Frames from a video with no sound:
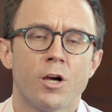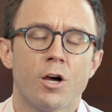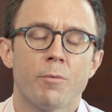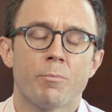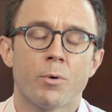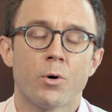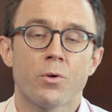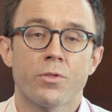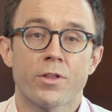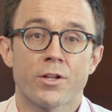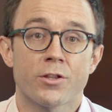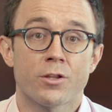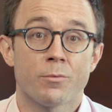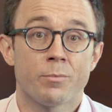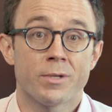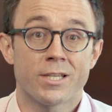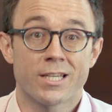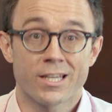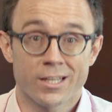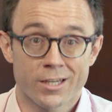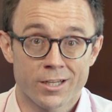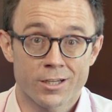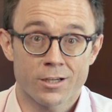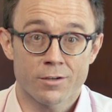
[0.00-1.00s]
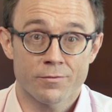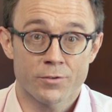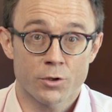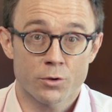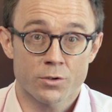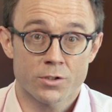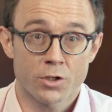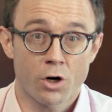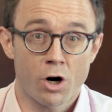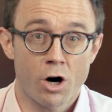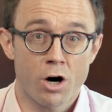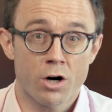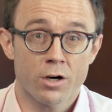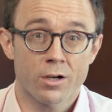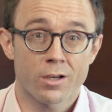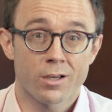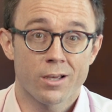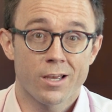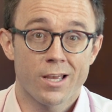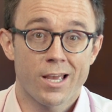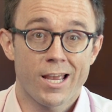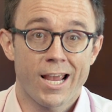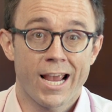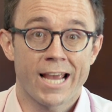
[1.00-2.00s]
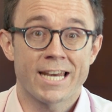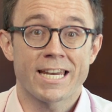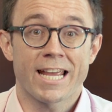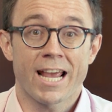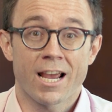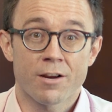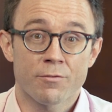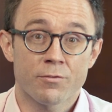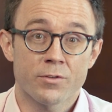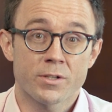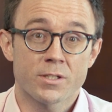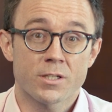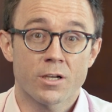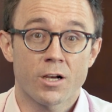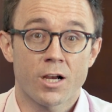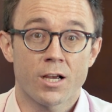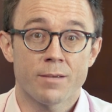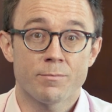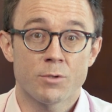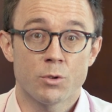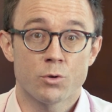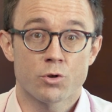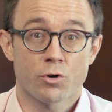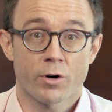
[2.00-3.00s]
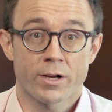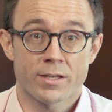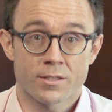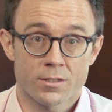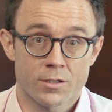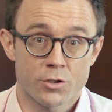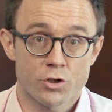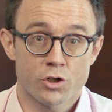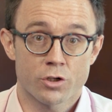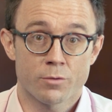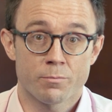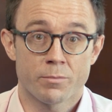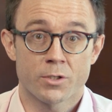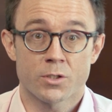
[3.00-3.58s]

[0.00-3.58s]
both at the beginning of your talk and every time you transition